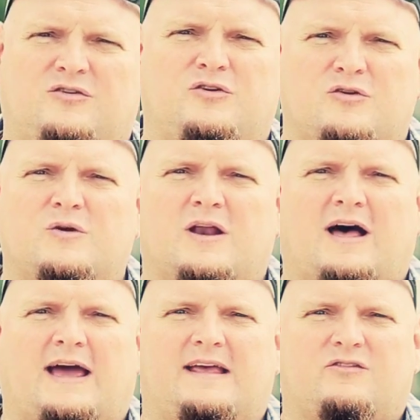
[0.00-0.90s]
to you and
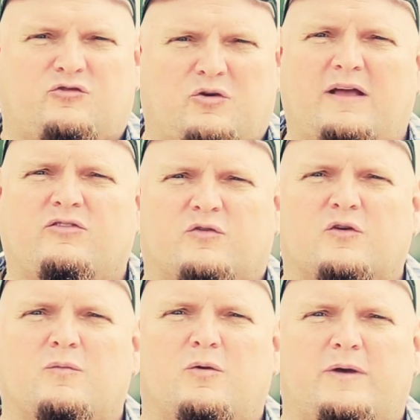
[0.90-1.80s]
I His
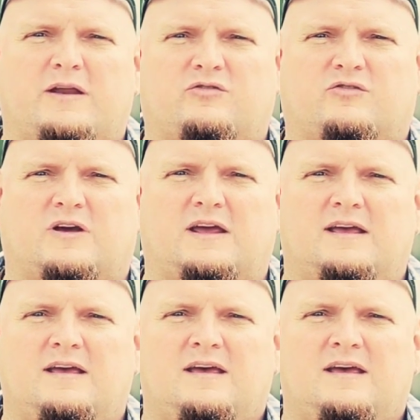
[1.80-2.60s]
transferable ministry.